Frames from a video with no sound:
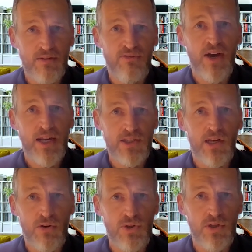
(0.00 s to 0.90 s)
to find a
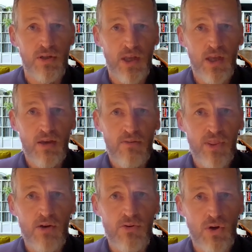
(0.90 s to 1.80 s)
solution for
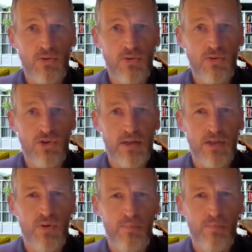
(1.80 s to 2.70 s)
those
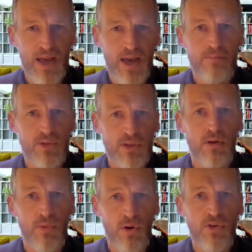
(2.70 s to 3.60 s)
contractors when perhaps
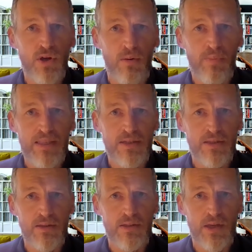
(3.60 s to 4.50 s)
some other
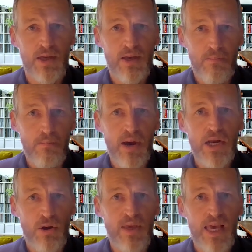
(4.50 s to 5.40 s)
competitors might
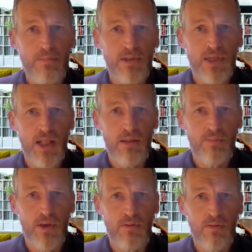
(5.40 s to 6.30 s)
not be able to
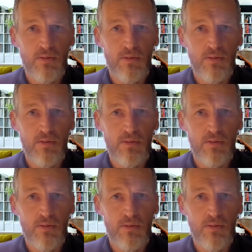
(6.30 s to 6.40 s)
help you.